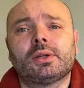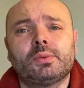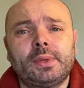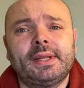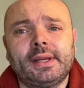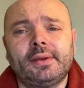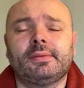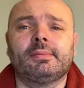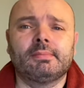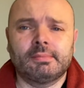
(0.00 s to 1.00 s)
we do?
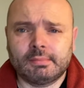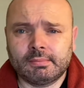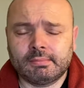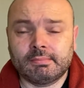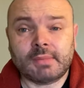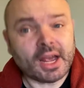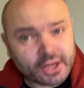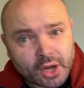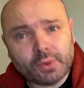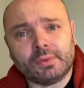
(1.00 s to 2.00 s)
Are
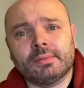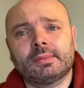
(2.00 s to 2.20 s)
you?